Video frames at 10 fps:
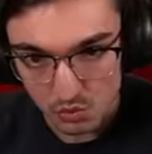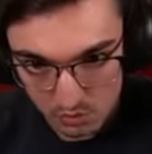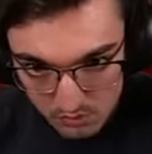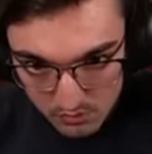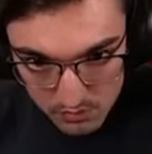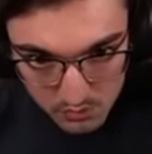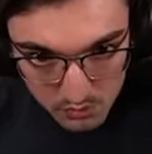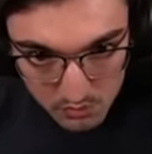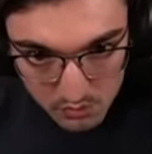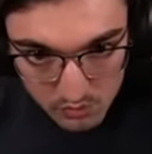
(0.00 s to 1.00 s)

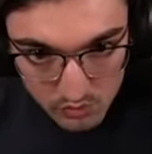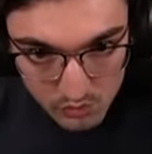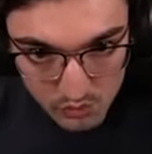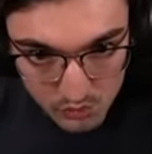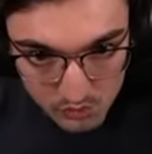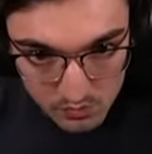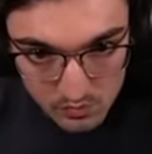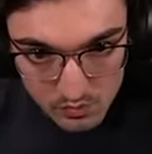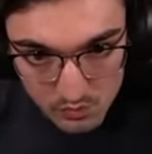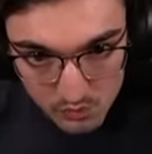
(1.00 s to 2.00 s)

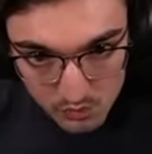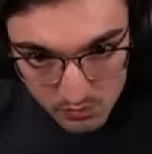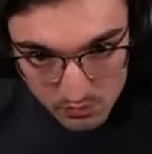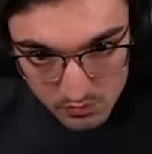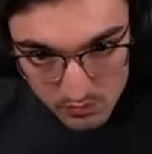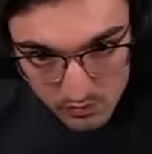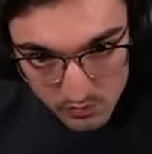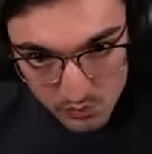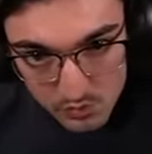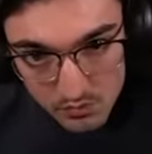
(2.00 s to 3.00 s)

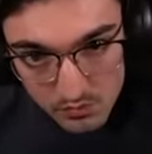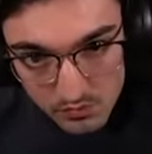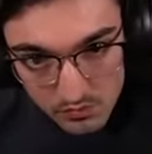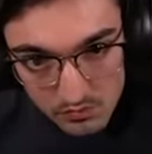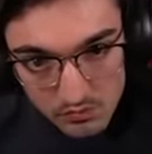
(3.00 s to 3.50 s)
Nothing is said.